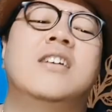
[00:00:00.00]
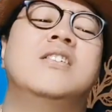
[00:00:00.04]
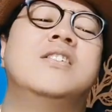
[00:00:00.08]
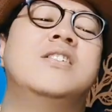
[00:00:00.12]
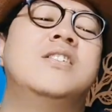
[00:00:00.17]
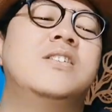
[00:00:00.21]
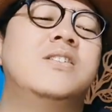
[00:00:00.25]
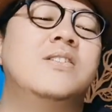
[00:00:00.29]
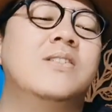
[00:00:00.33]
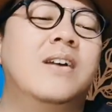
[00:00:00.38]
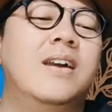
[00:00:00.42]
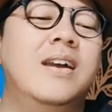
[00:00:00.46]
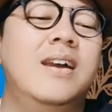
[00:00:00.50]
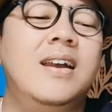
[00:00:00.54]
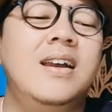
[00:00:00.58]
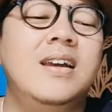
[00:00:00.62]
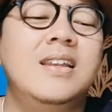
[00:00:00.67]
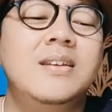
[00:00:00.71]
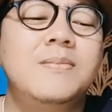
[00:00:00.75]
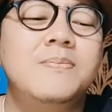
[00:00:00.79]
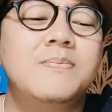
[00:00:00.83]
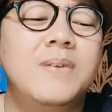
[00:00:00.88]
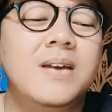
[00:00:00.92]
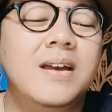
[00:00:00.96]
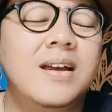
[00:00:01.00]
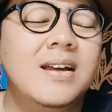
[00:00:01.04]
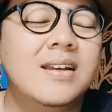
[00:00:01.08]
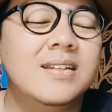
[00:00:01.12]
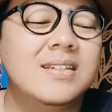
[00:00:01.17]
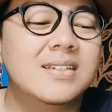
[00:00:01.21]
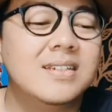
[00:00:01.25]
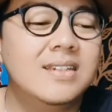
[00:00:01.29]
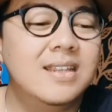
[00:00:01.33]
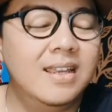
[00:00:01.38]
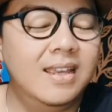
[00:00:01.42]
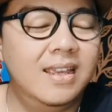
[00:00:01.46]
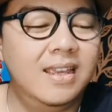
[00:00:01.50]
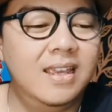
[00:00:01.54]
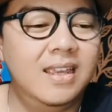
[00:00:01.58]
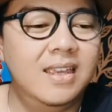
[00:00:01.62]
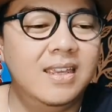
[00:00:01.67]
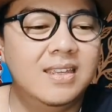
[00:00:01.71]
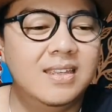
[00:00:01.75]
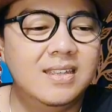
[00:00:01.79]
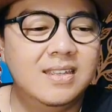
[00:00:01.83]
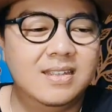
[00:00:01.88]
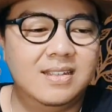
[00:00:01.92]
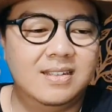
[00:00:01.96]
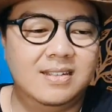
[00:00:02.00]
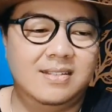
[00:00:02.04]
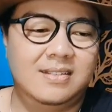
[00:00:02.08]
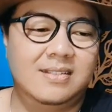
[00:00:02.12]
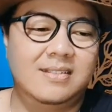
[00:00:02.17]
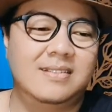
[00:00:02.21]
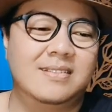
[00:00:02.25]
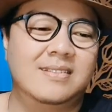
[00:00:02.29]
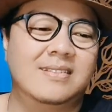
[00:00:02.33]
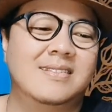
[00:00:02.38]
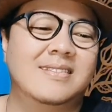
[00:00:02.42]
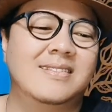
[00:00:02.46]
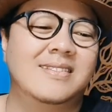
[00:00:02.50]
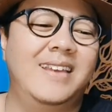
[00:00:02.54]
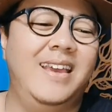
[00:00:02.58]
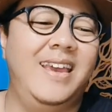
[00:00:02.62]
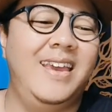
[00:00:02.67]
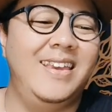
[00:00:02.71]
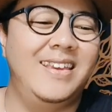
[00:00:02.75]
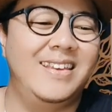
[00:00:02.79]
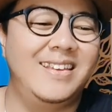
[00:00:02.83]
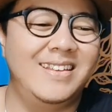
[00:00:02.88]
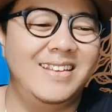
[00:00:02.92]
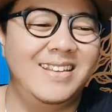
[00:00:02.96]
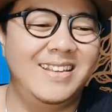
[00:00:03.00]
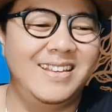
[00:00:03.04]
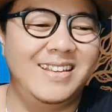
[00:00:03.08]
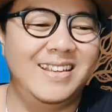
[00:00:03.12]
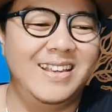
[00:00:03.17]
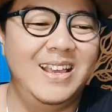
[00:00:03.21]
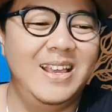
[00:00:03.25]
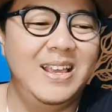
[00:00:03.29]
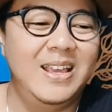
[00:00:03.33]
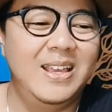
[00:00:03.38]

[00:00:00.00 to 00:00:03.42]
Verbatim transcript: You had a bad day. Hey.